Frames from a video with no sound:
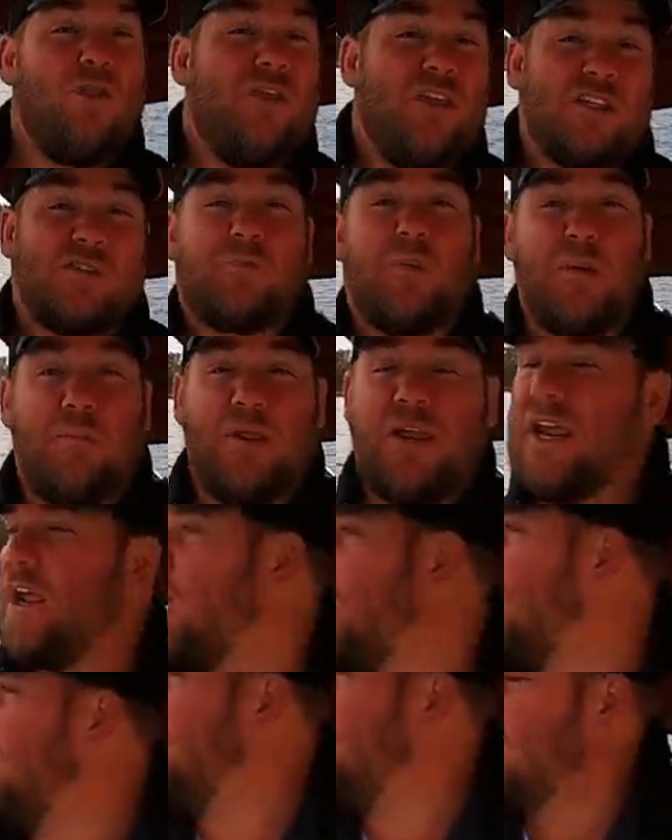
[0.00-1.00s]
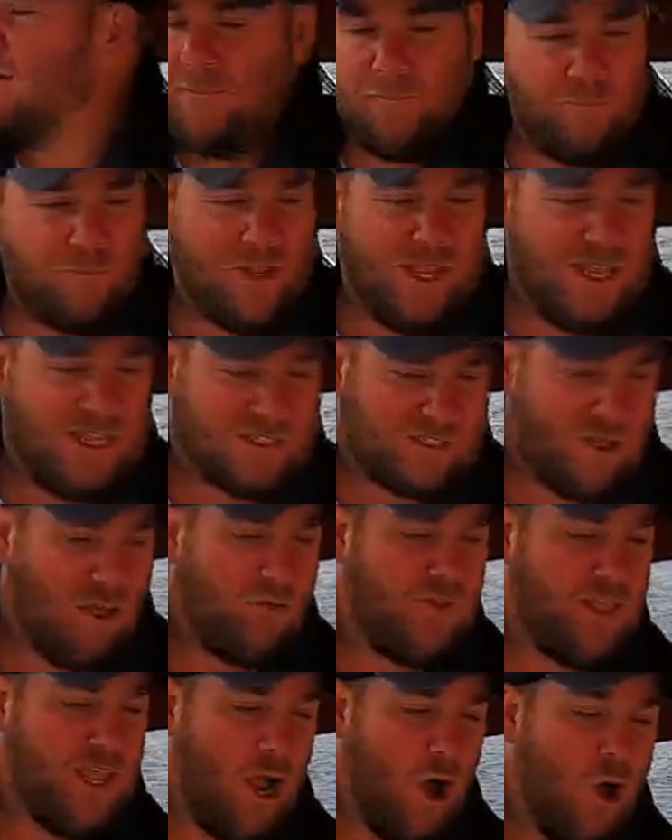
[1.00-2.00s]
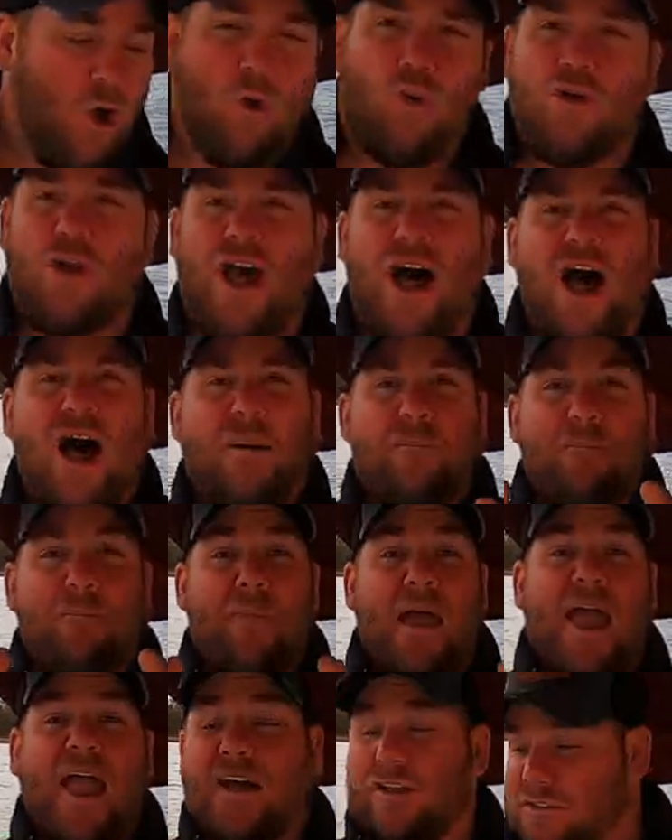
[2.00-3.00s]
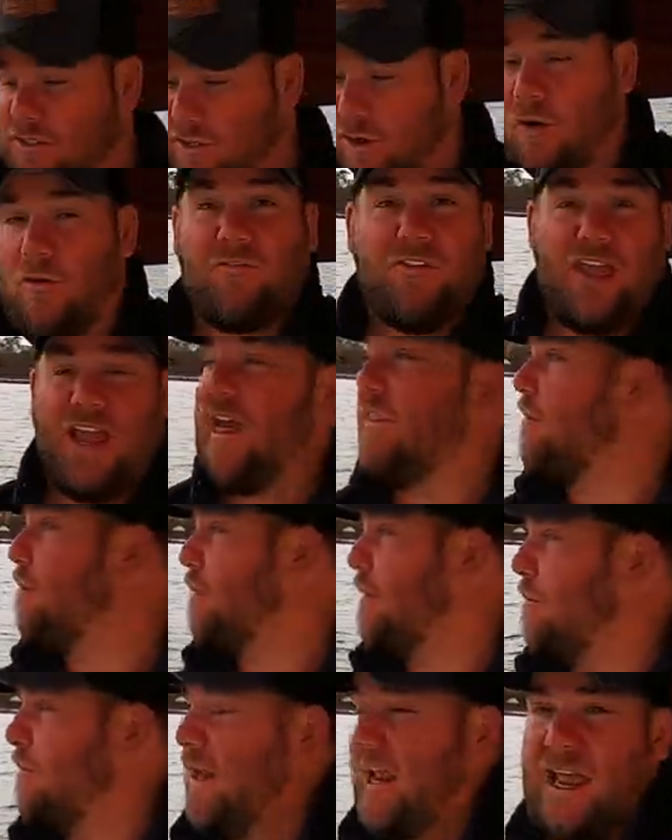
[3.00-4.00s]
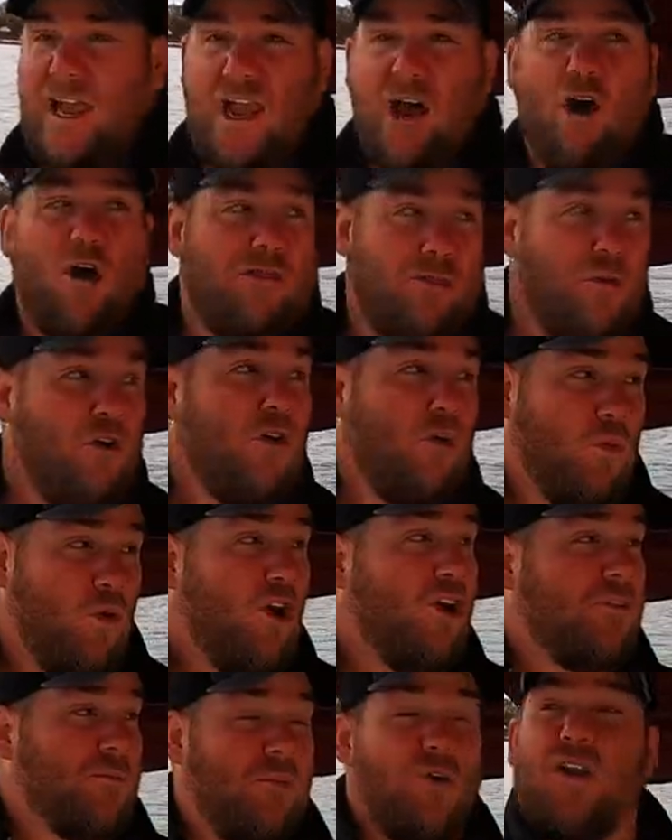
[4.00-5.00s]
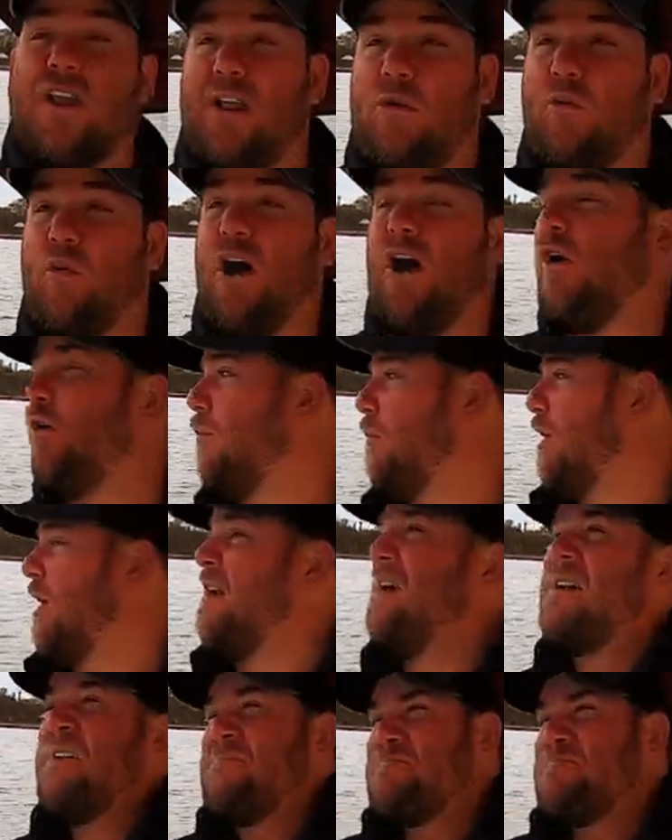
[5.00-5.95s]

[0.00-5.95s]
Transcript: put this Bimini on, it's on the old um, mounts of the other Bimini, and I thought it worked pretty well, but